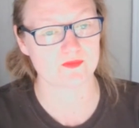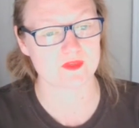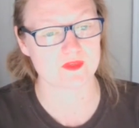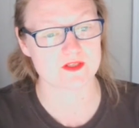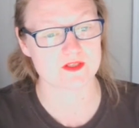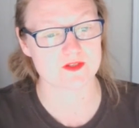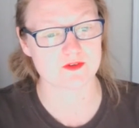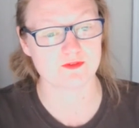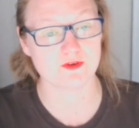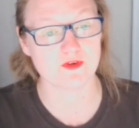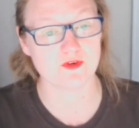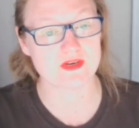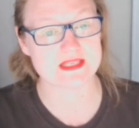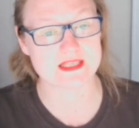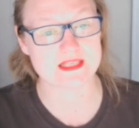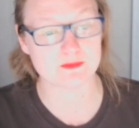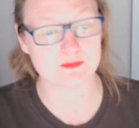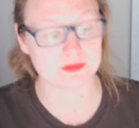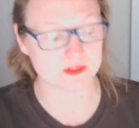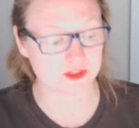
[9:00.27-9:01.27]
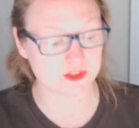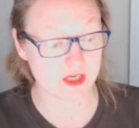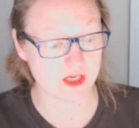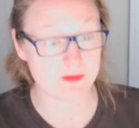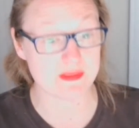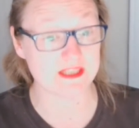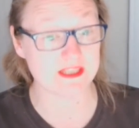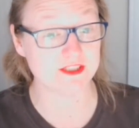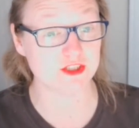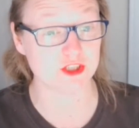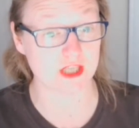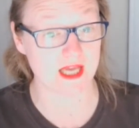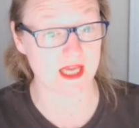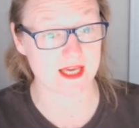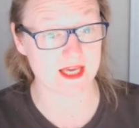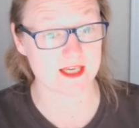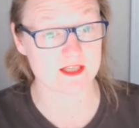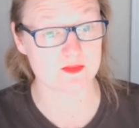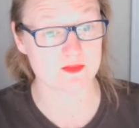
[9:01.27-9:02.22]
So, for example, GB Shared,